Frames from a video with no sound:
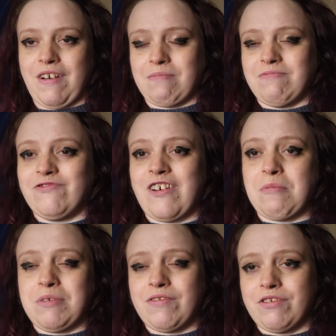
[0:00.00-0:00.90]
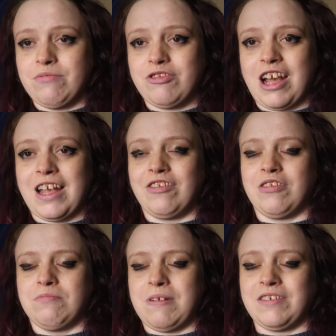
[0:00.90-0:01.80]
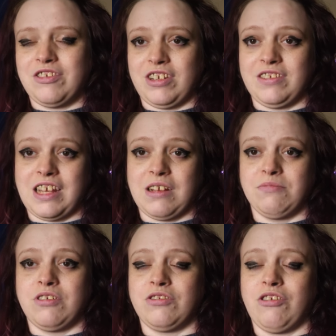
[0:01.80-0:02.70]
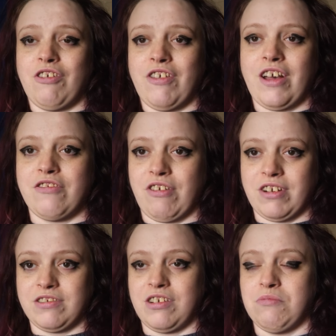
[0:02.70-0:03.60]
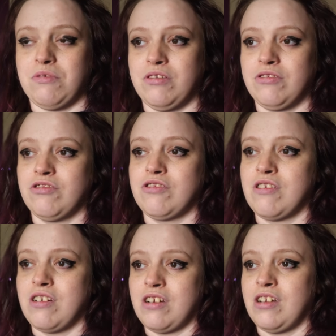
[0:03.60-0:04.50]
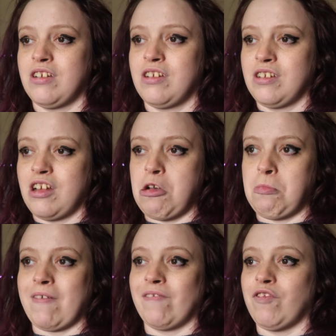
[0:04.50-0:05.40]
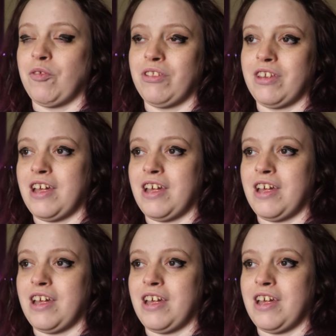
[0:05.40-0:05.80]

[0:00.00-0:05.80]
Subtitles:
family group chat, I ended up messaging saying, I'm so sorry that I drank so much. Hope I haven't ruined the